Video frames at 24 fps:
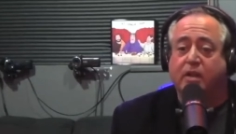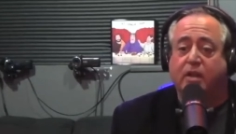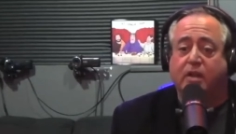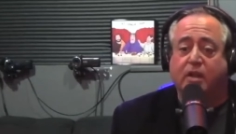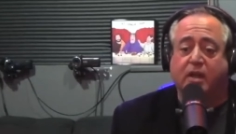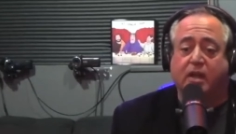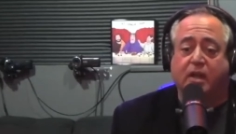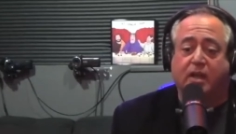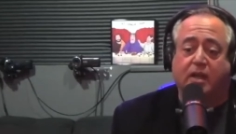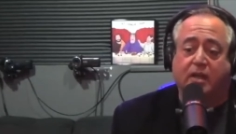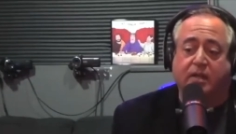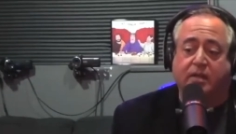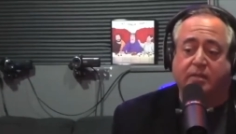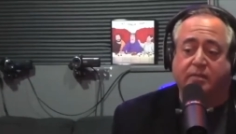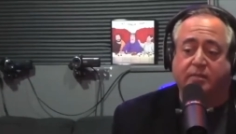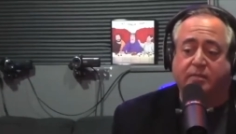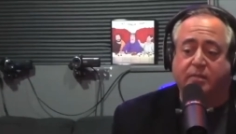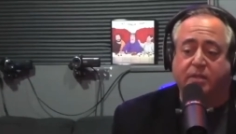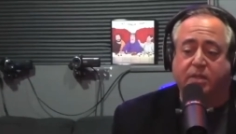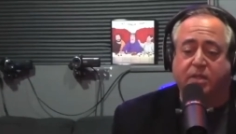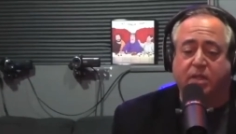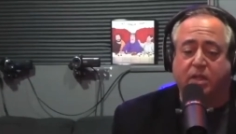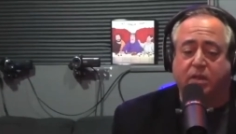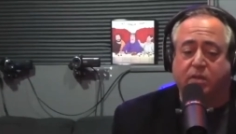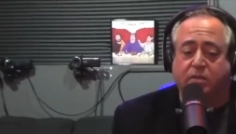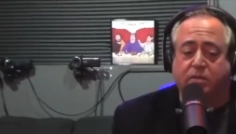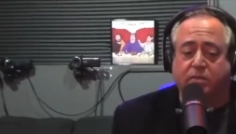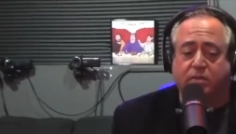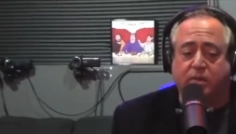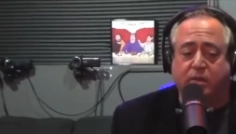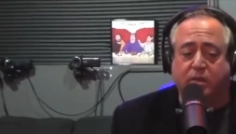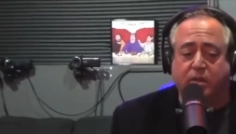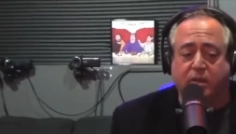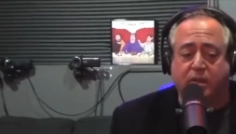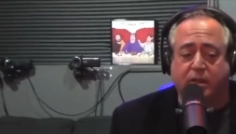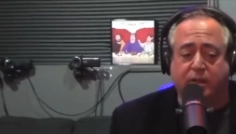Uh, so
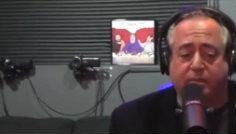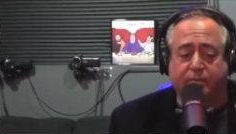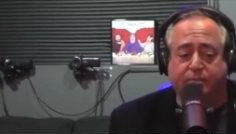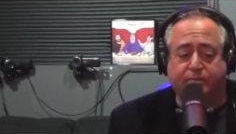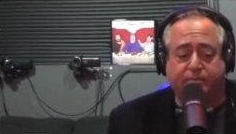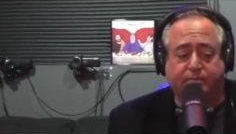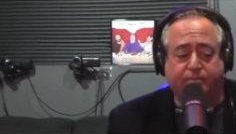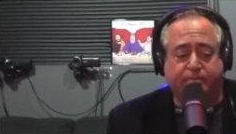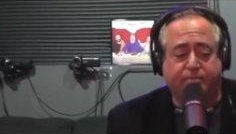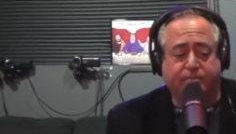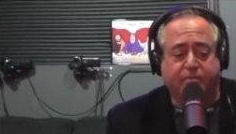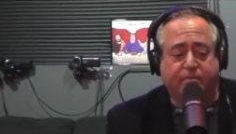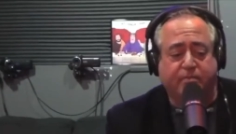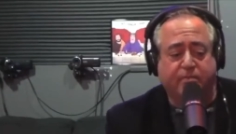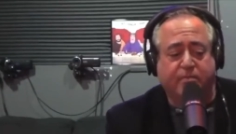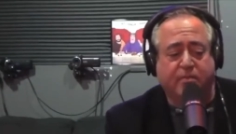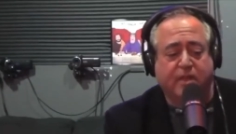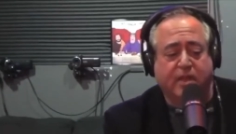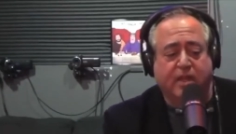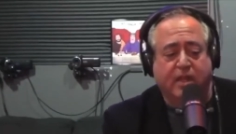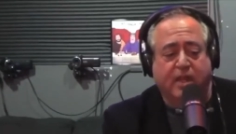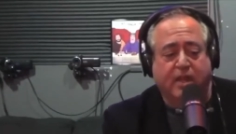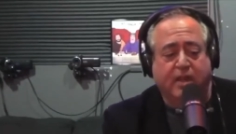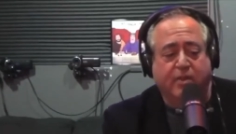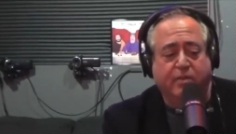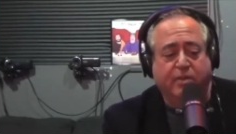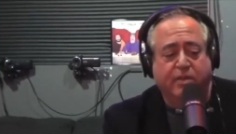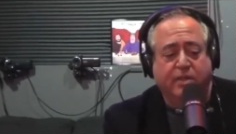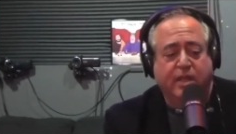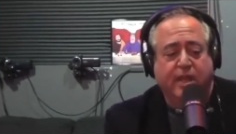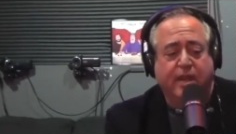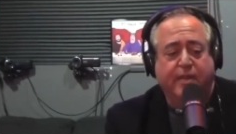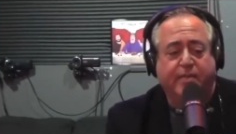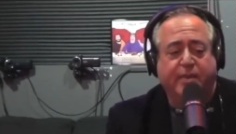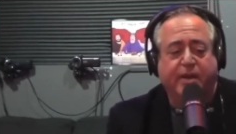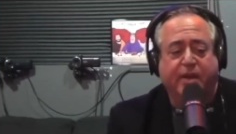um, I was
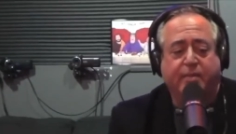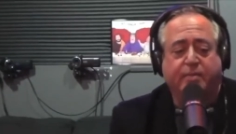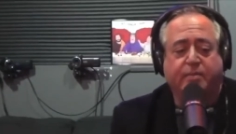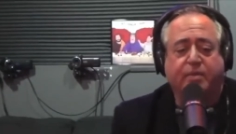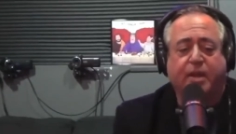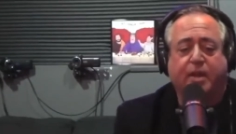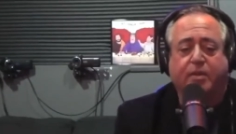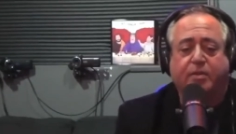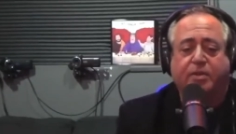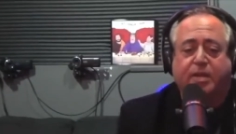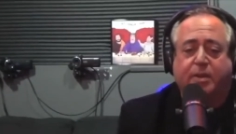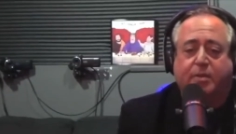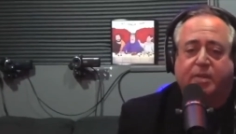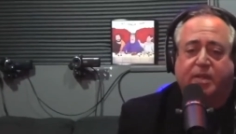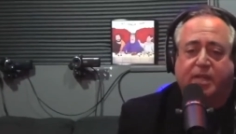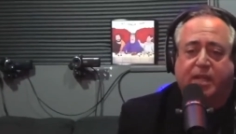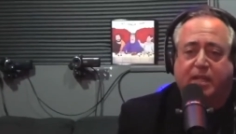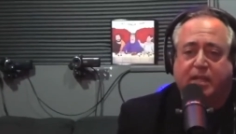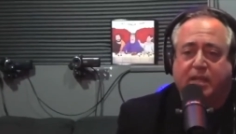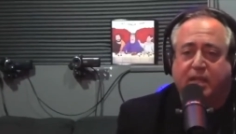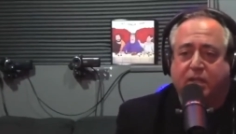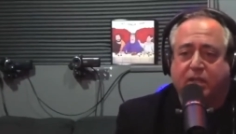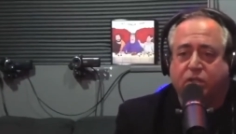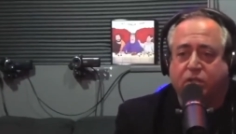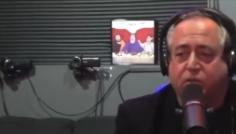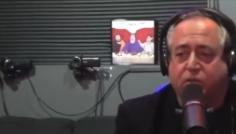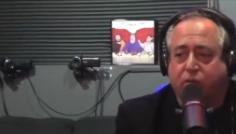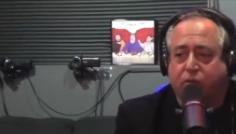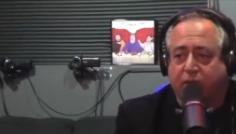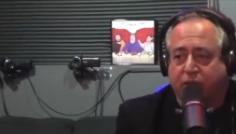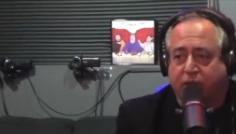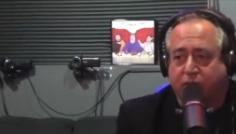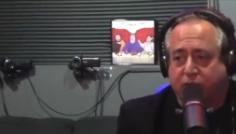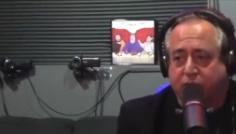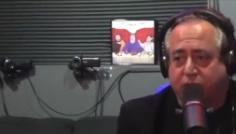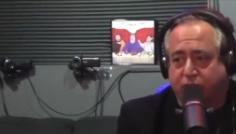happy to I was able to get that story
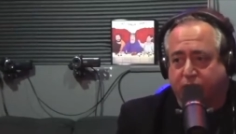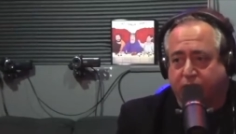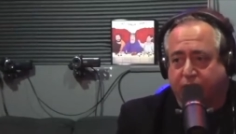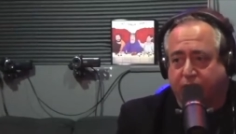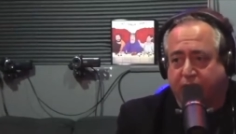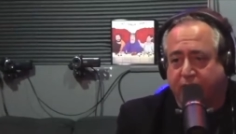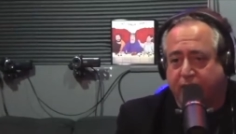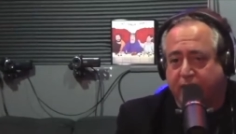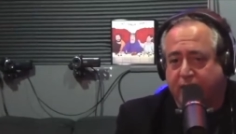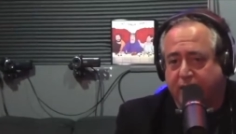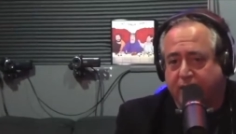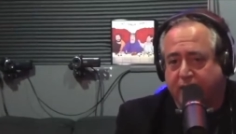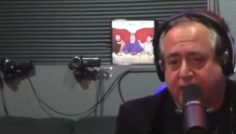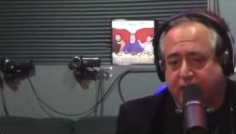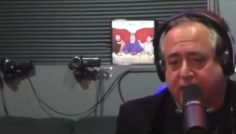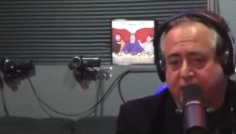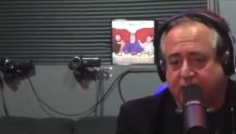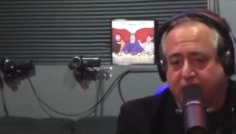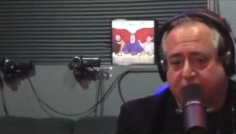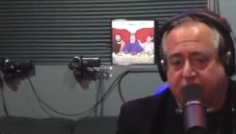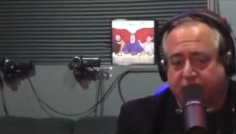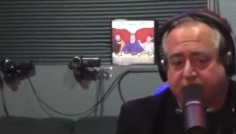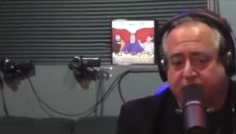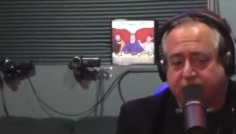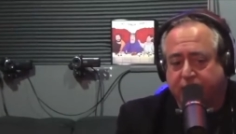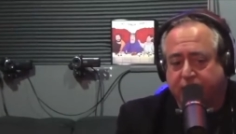at the screen and uh,